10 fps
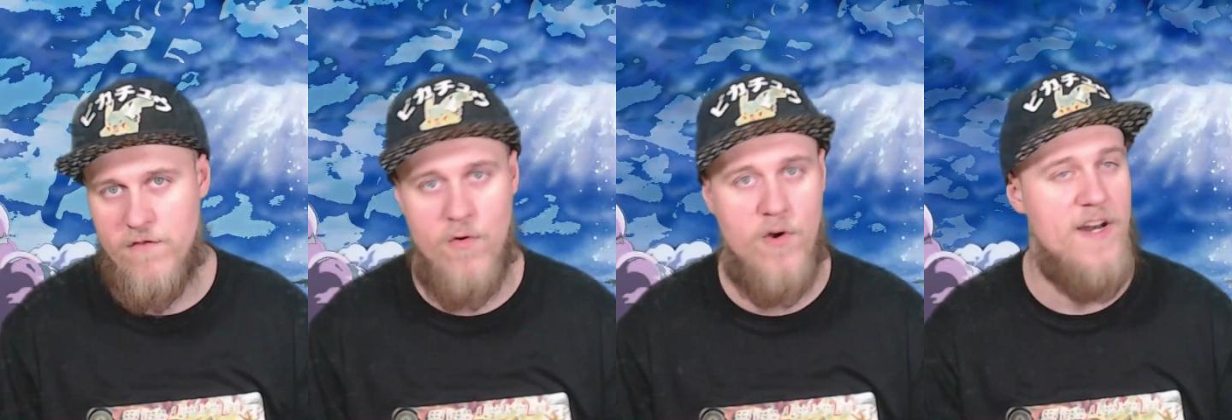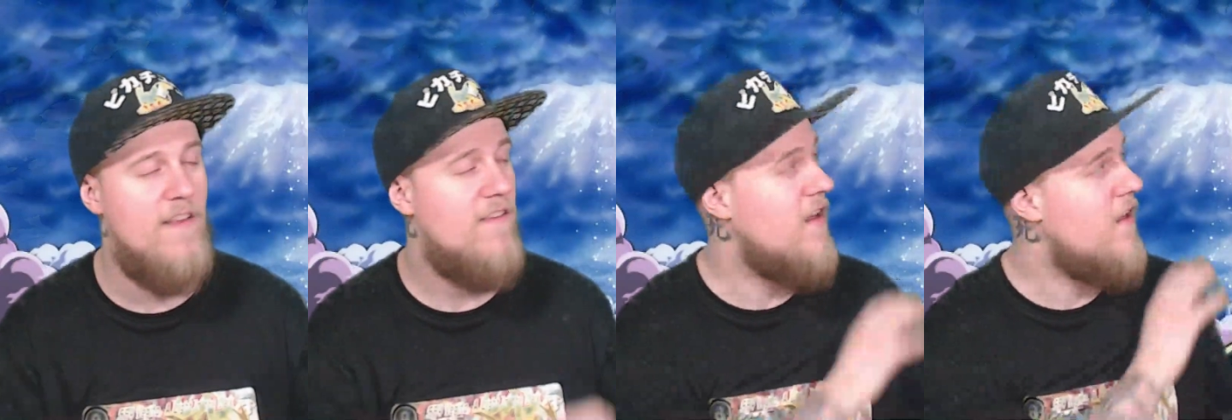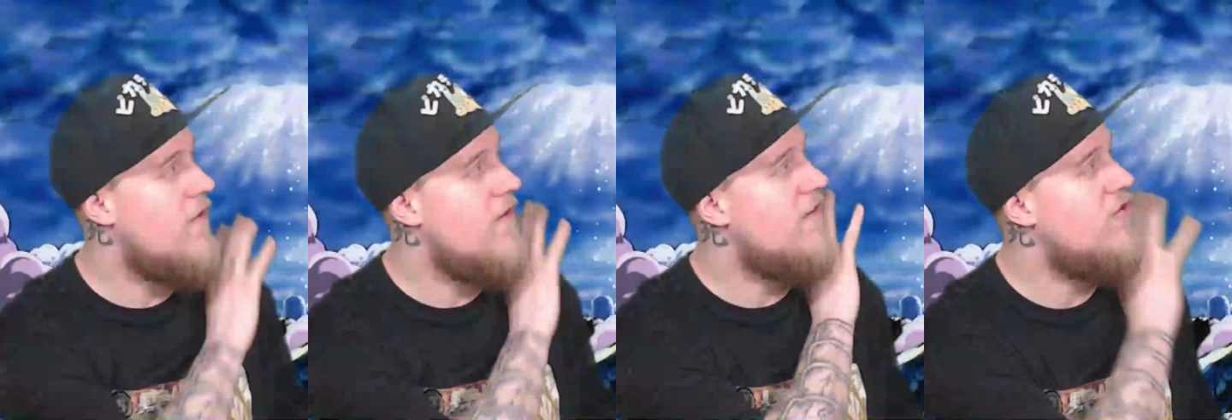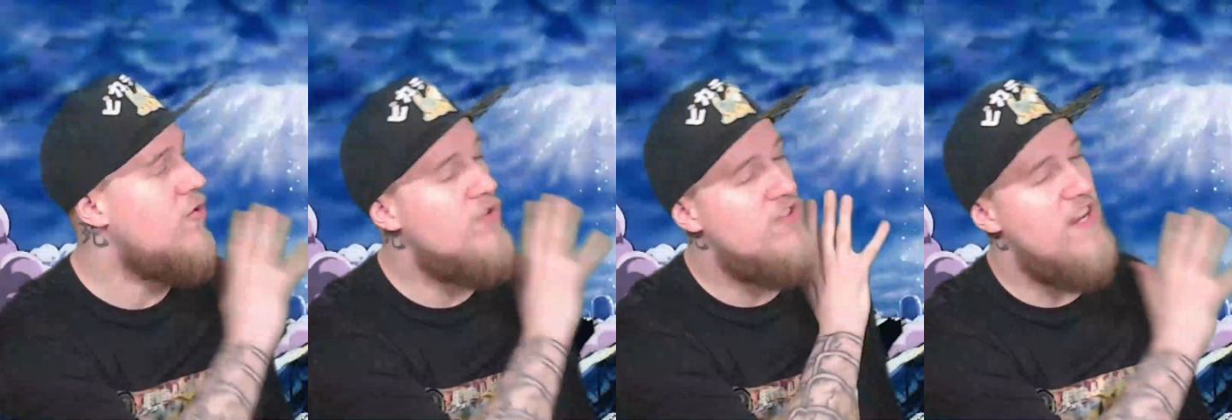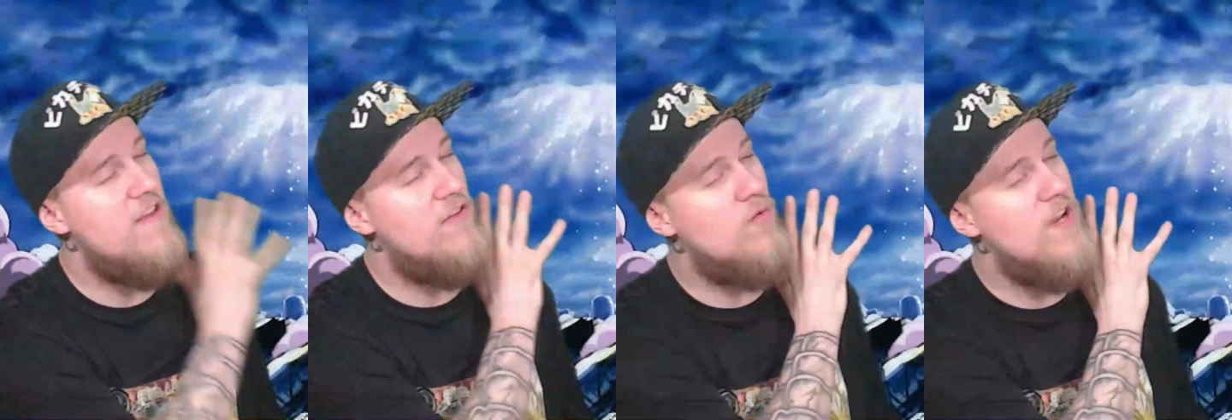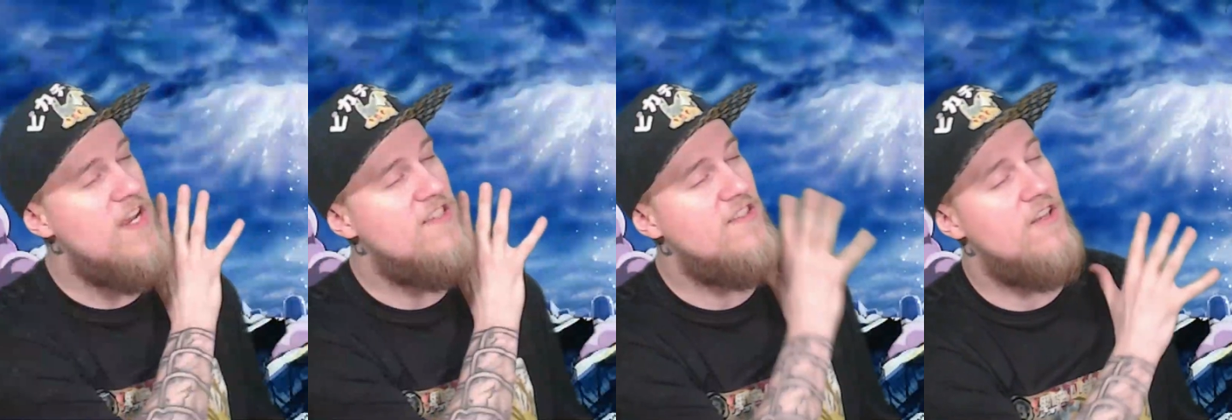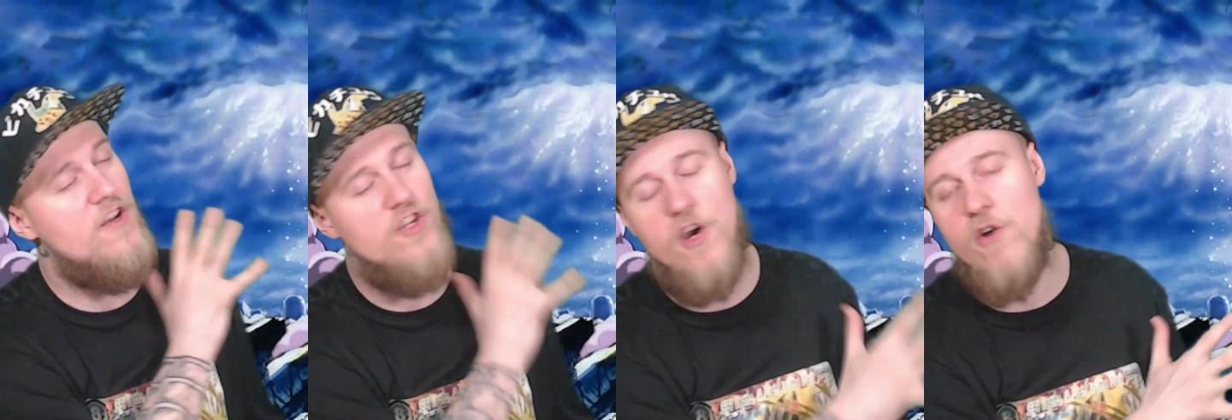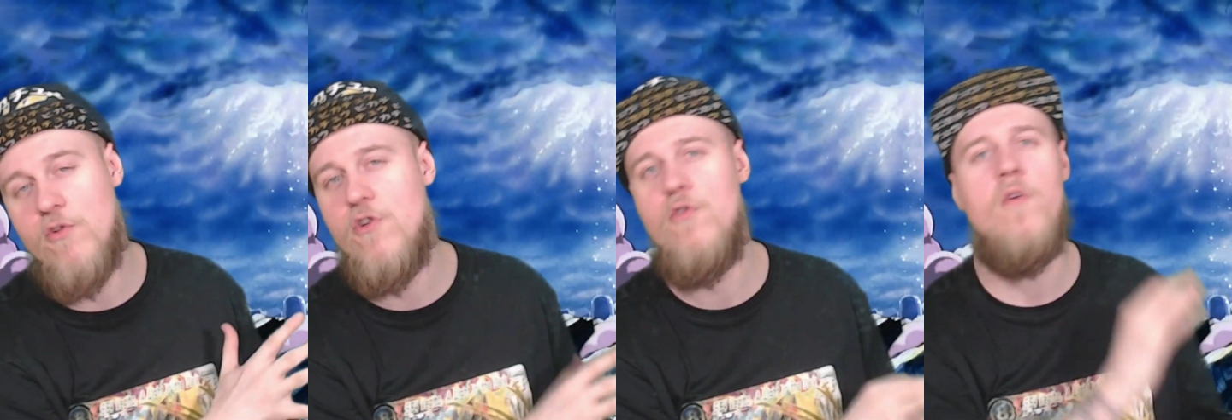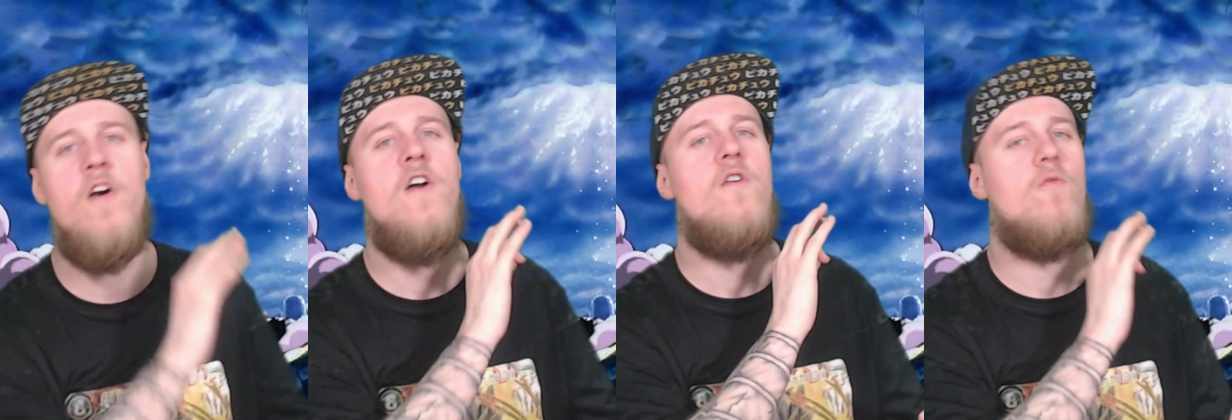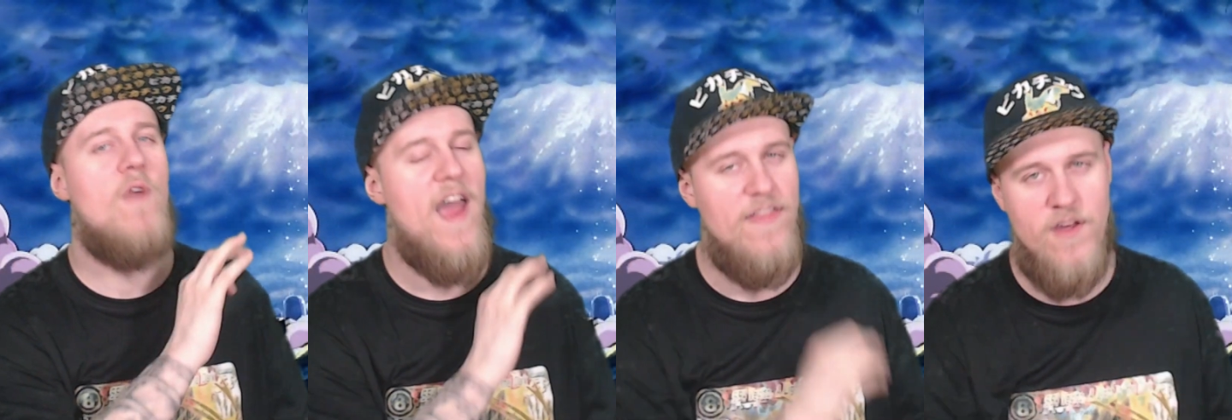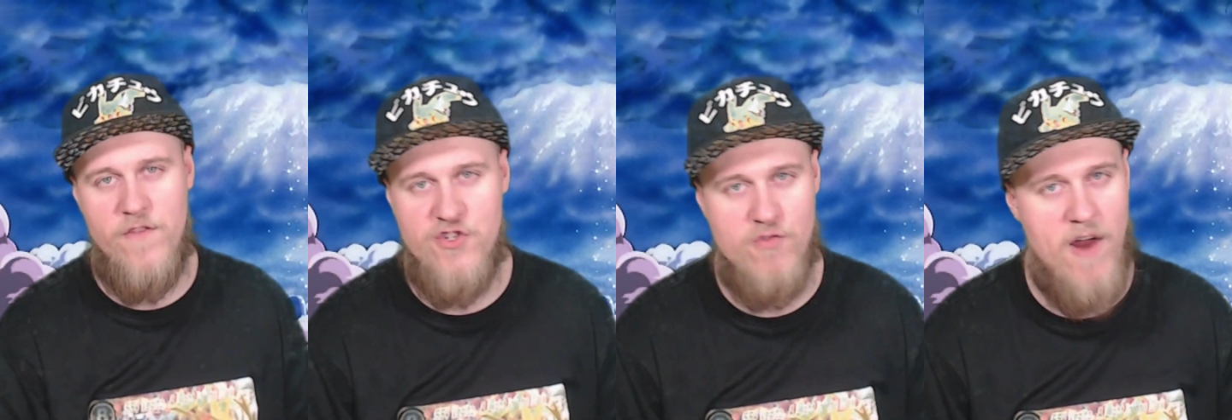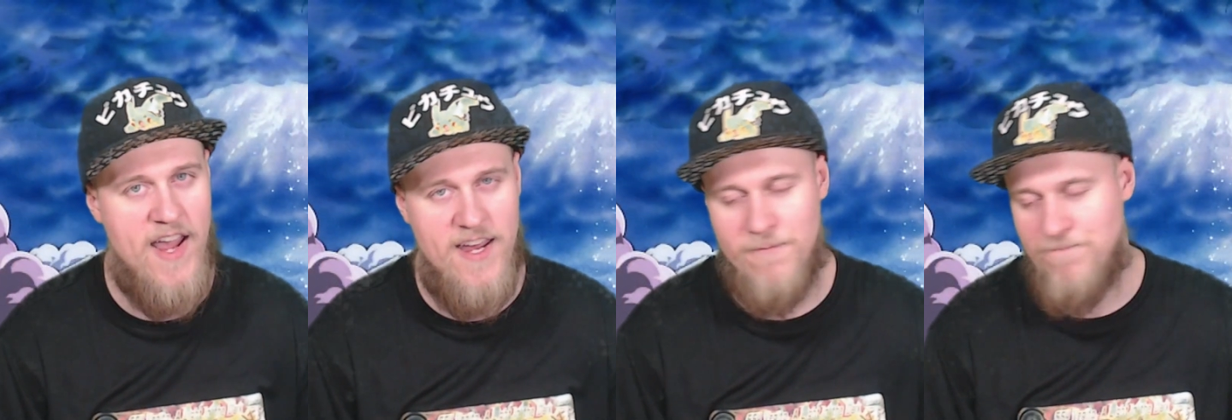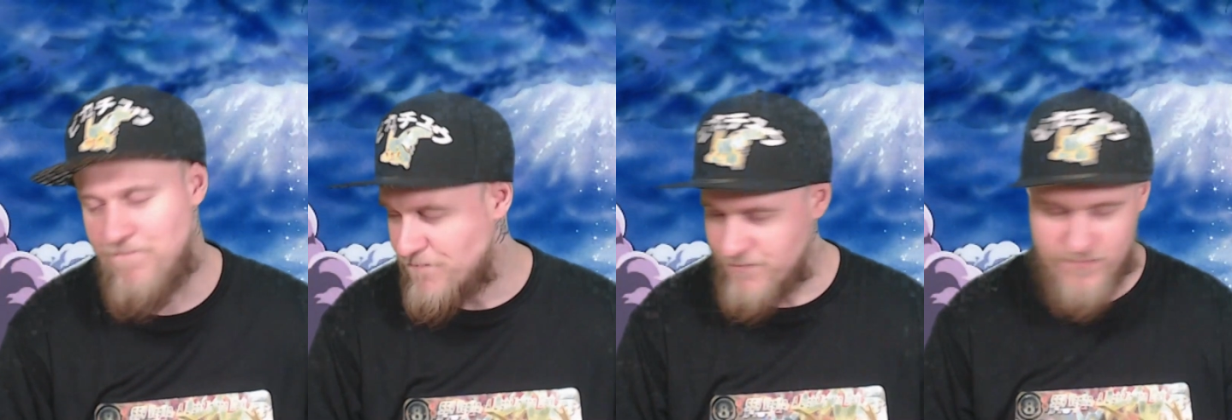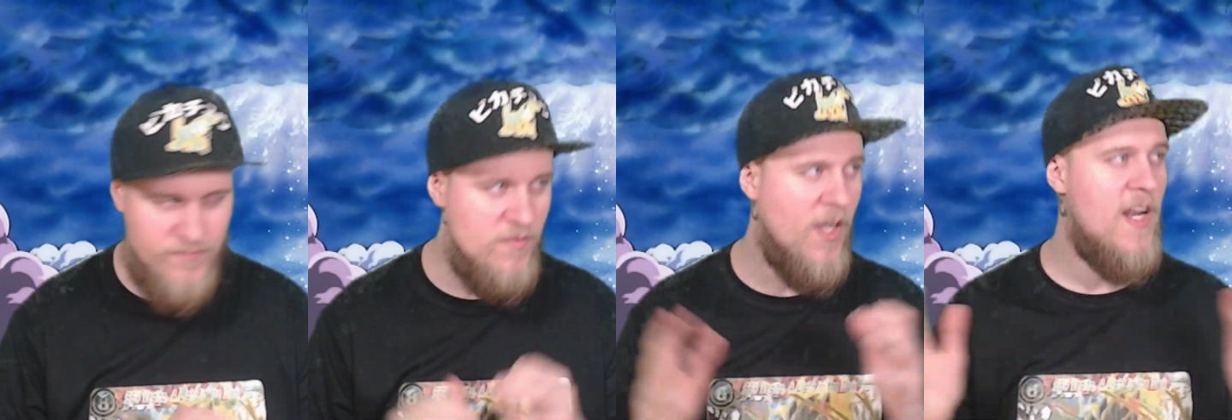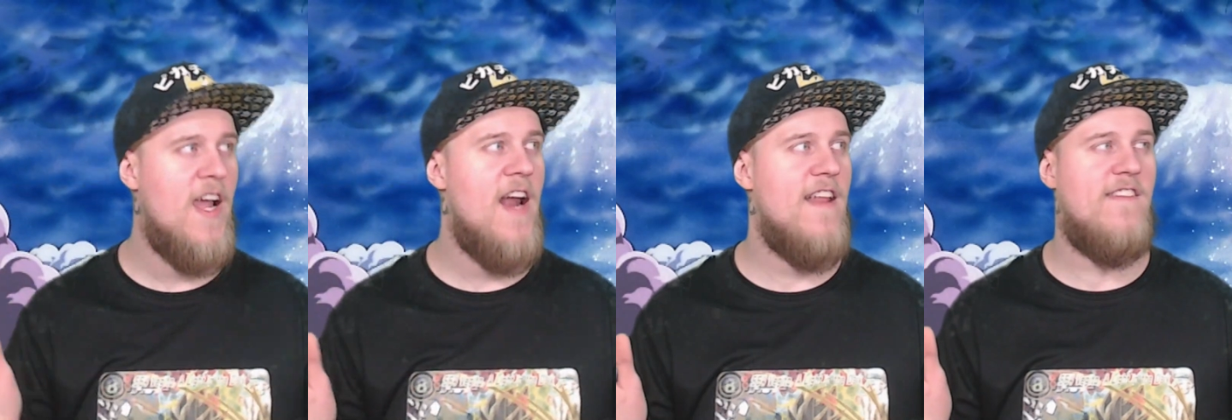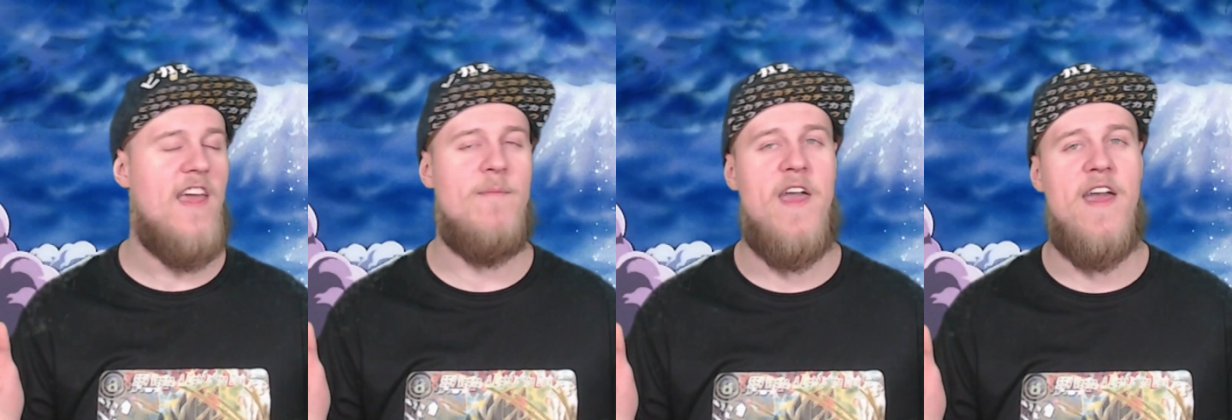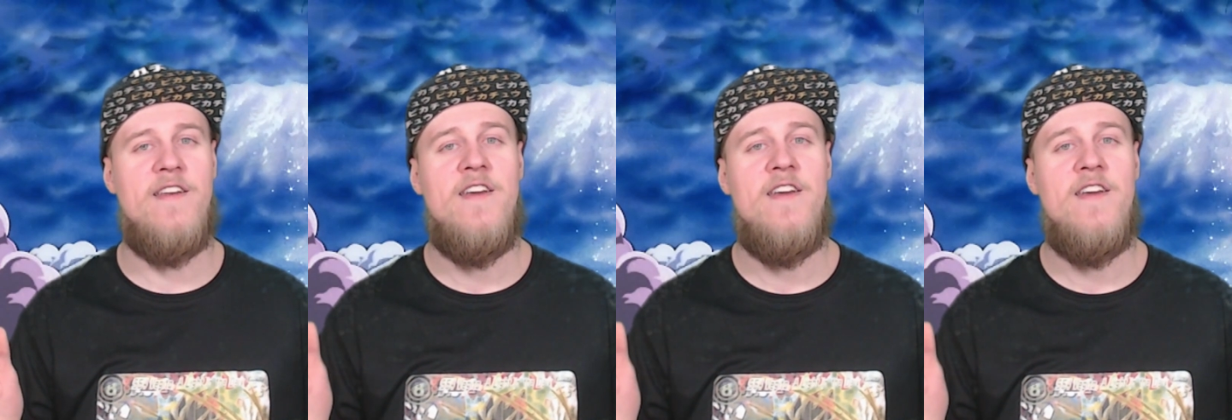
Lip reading: for it, it is none other than Super Saiyan 3 Son Goku Wrath of the Dragon. And I gotta say, man,